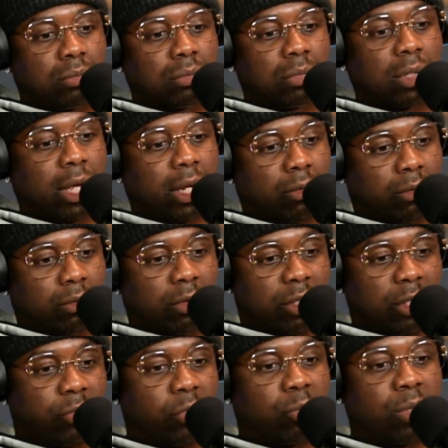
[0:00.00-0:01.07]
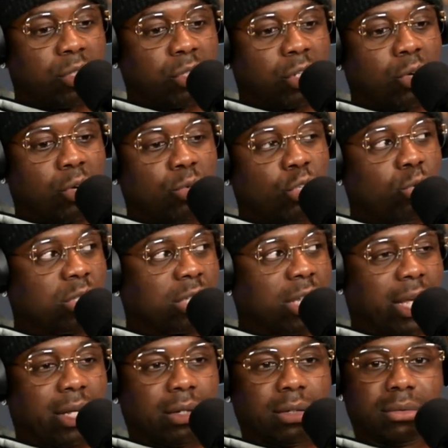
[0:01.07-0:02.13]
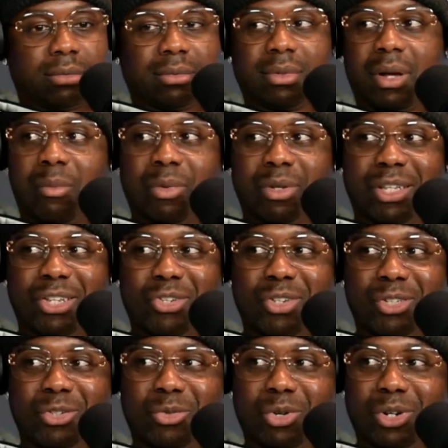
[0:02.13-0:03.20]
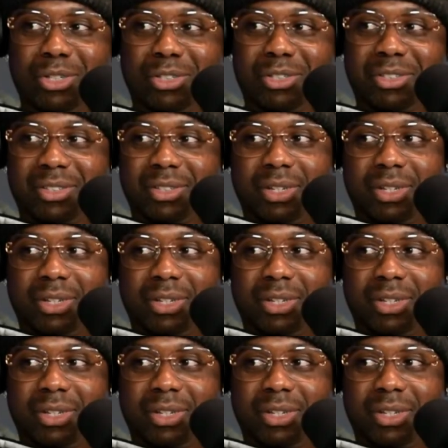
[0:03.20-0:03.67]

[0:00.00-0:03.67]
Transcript: Like just a few minutes ago when you was like, I'm gonna give you these questions,